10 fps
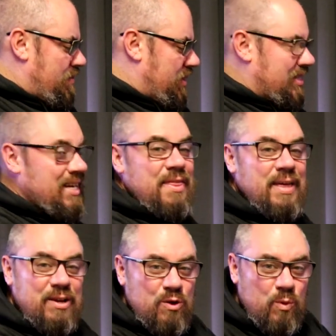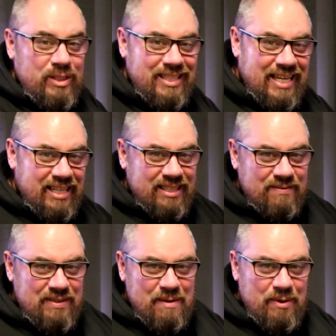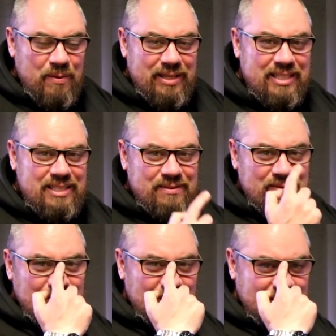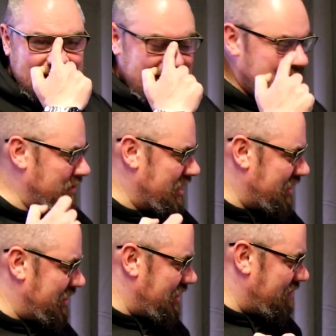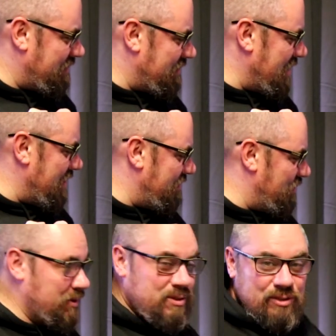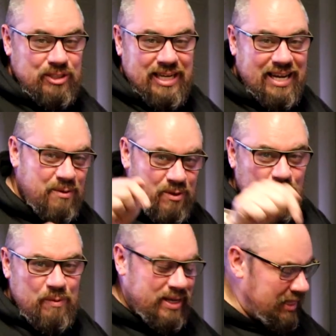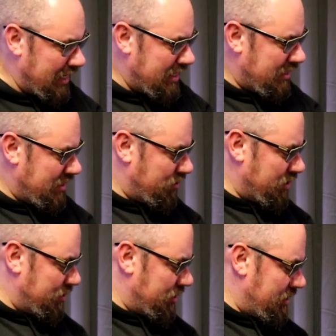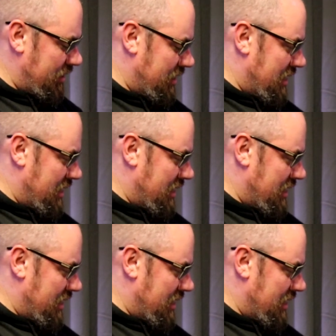But thank you once again to VM Aquatics for sending me this stuff. If you want to go and check it out, there will be a link in the description.